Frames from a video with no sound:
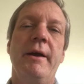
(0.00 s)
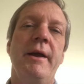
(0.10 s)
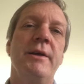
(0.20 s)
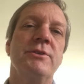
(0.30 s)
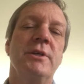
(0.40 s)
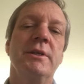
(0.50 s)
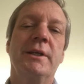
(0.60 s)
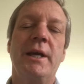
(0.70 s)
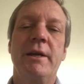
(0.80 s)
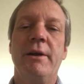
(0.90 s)
as
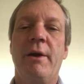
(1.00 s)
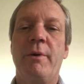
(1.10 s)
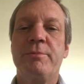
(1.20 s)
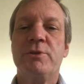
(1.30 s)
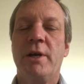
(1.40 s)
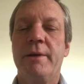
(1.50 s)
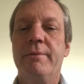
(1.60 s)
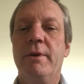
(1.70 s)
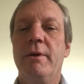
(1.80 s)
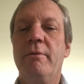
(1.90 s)
indicated on our website
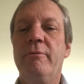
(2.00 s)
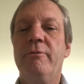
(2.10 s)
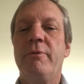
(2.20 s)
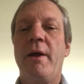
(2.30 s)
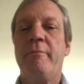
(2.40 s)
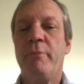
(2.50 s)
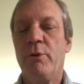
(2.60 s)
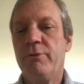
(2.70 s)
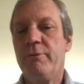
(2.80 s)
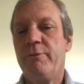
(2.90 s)
at both